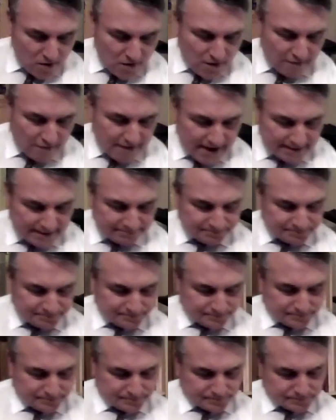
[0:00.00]
All right,
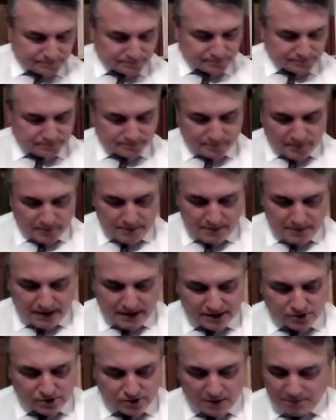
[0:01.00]

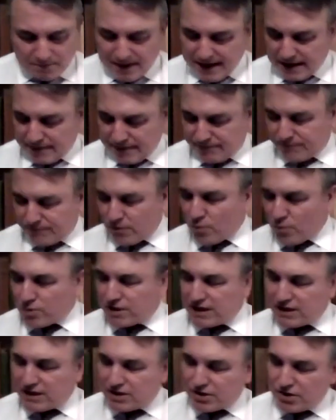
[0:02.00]
let's look at page
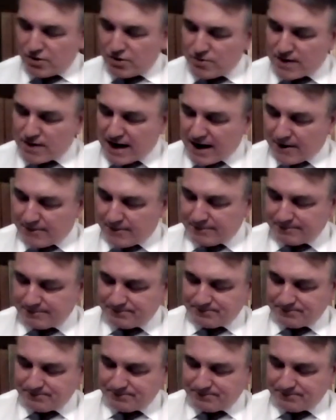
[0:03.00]
42 now